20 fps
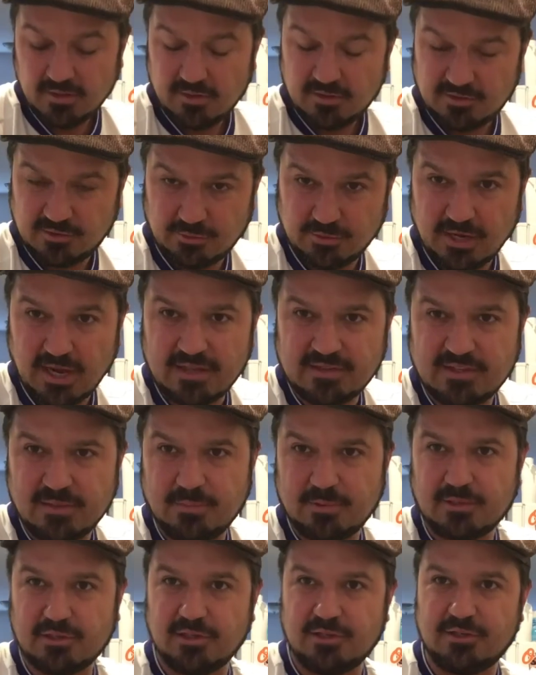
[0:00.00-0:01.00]
So what I
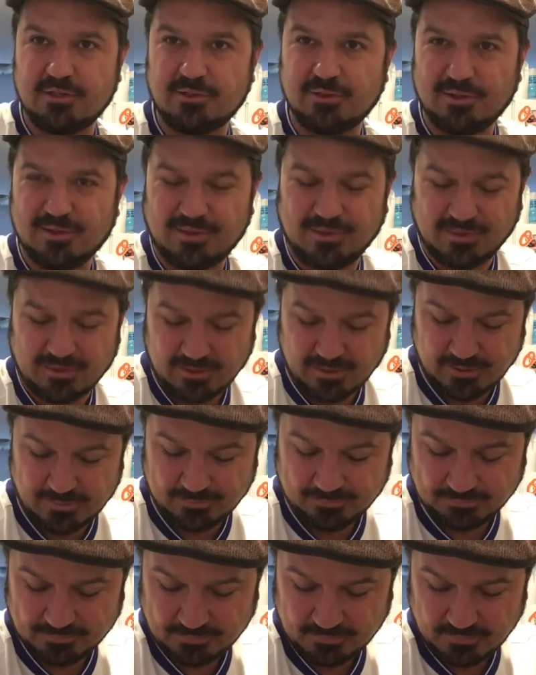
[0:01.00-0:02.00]
typically do is,
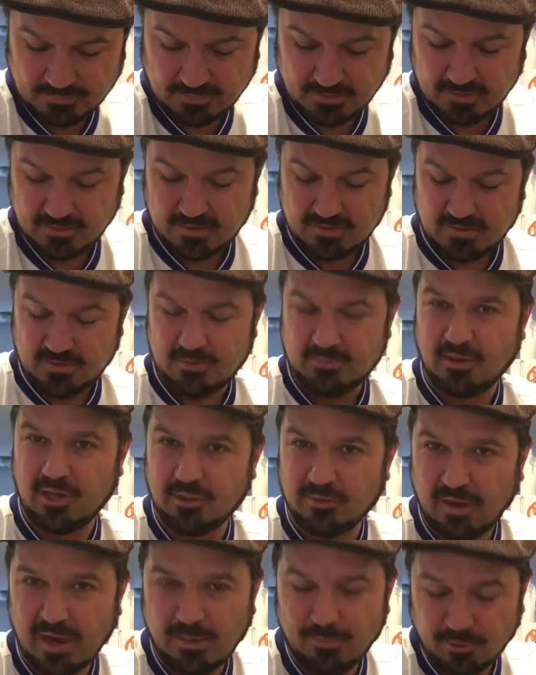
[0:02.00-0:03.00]
by
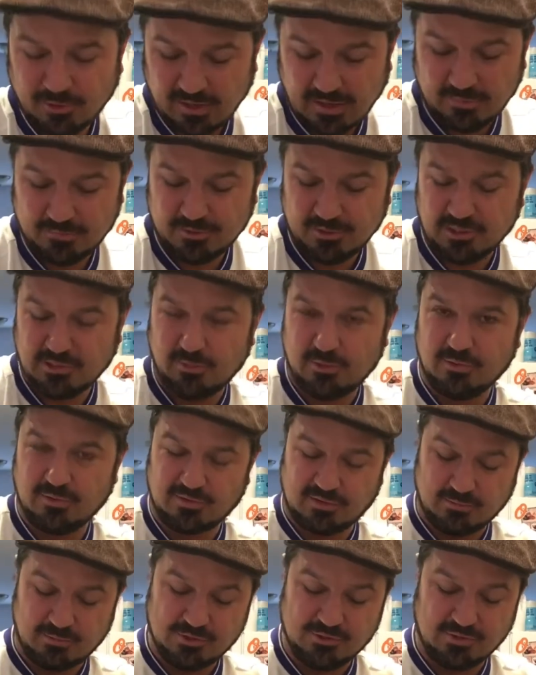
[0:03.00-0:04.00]
the way, I'm the only one who's
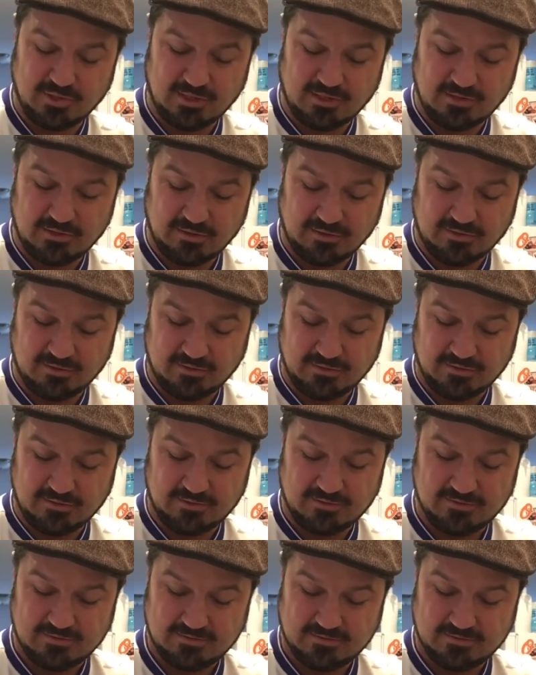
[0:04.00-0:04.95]
going to be drinking this, so